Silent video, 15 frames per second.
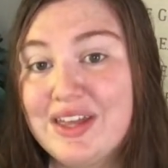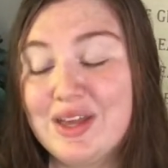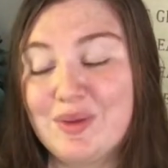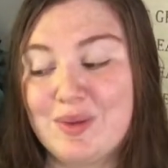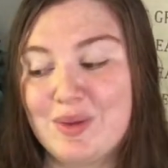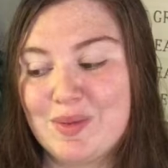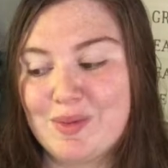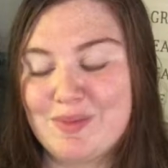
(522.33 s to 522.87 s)

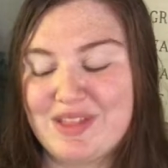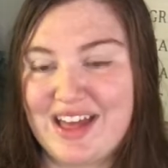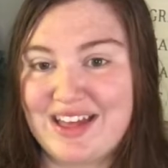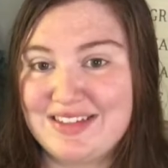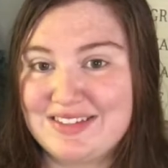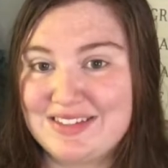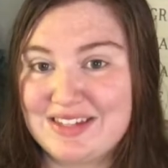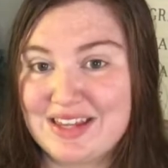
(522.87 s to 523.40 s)
We were blessed,
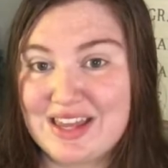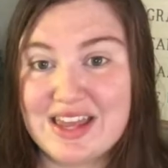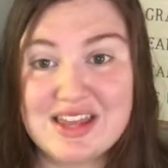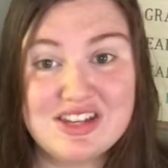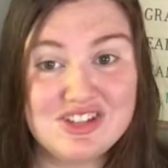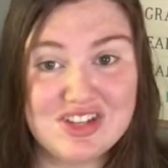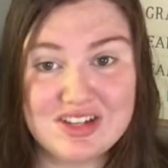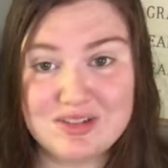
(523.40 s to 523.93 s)

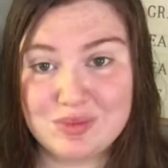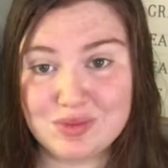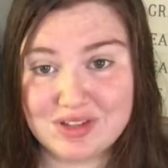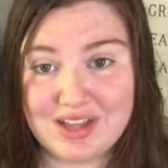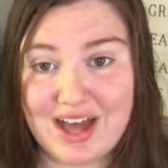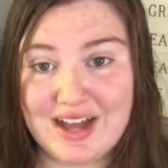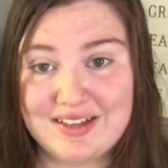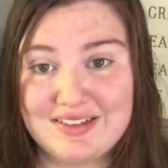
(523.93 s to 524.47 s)
just
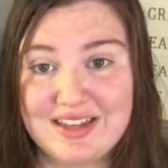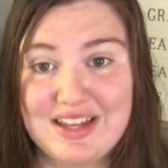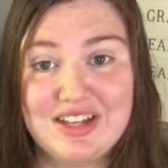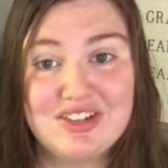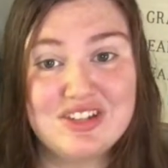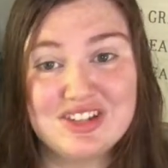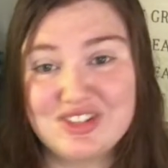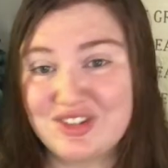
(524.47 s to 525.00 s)
relaxing,
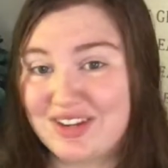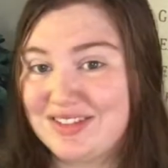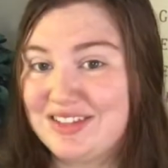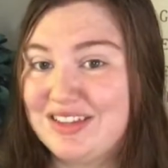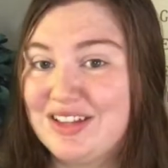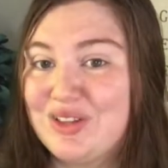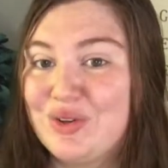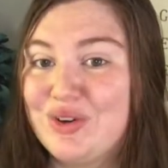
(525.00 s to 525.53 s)
just
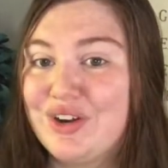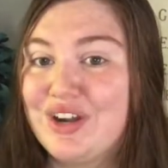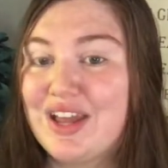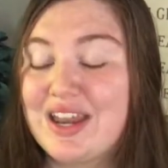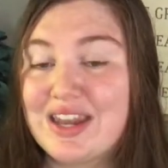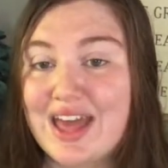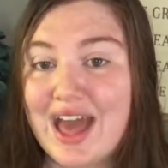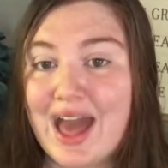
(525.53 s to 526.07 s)
trusting the Lord,
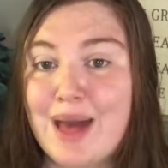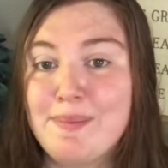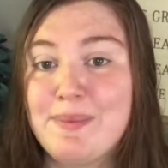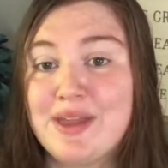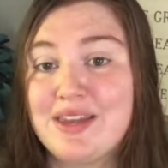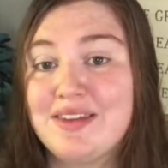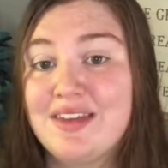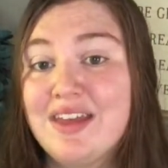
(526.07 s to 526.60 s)
and it
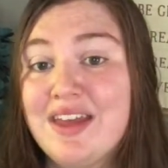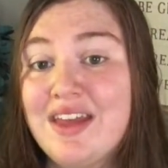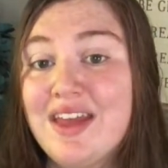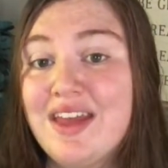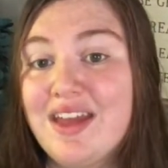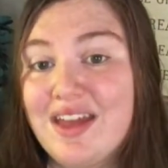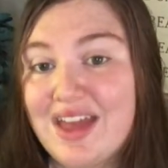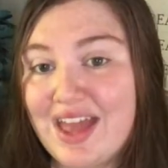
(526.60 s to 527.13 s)
happened.
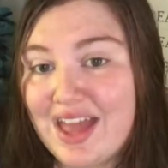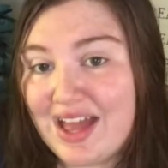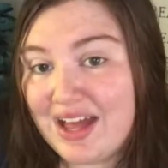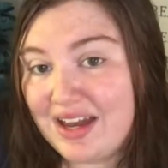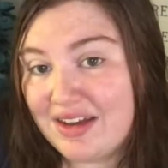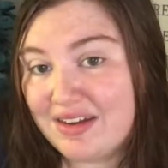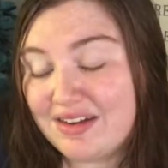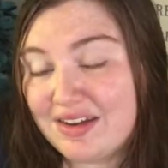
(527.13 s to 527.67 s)

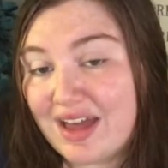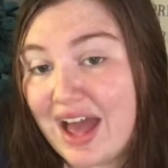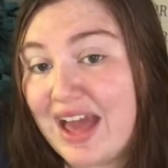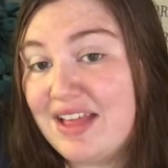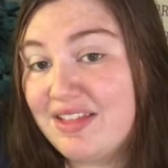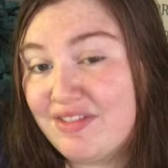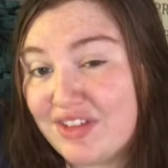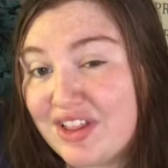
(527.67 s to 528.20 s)
And I
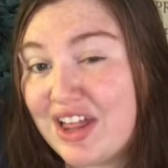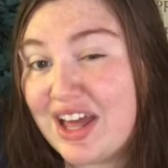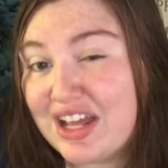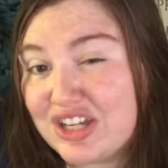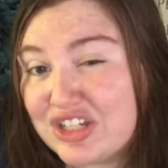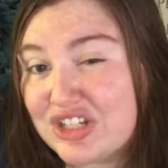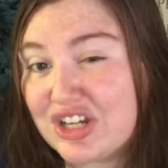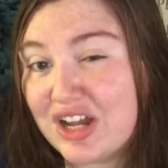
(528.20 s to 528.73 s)
feel
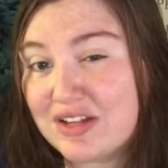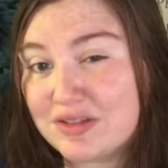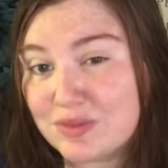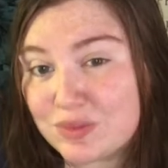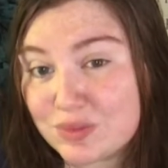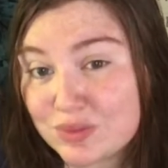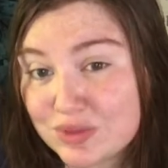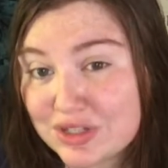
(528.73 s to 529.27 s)
like stress
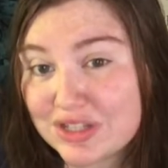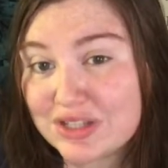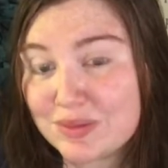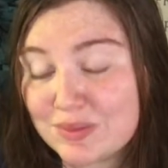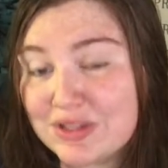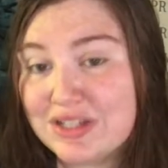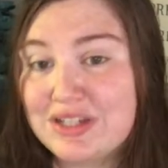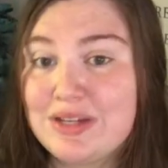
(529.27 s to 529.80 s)
really,
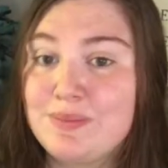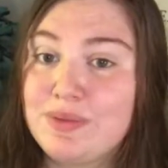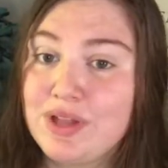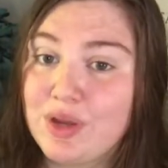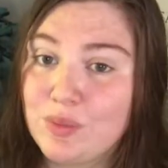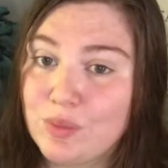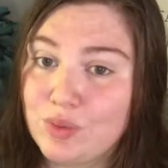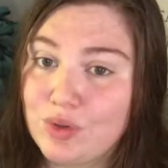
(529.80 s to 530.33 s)
really did play
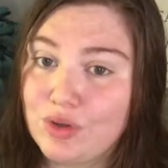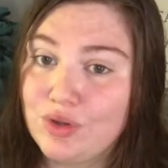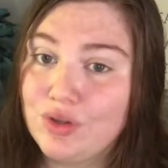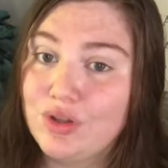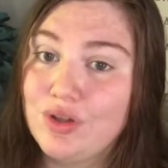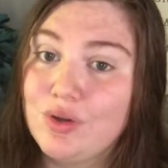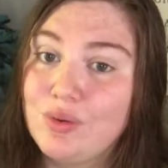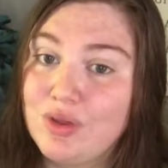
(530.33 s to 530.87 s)
a role
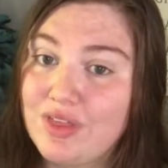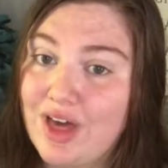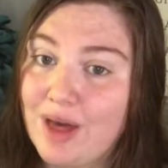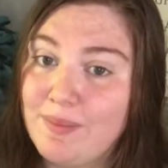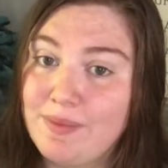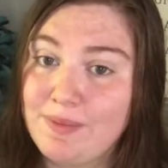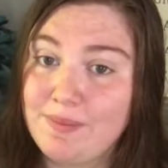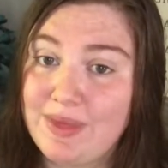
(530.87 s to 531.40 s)
with
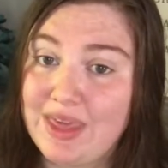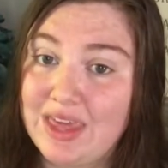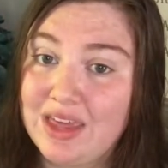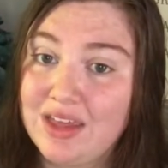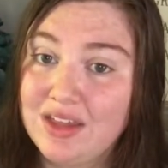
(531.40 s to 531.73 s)
helping me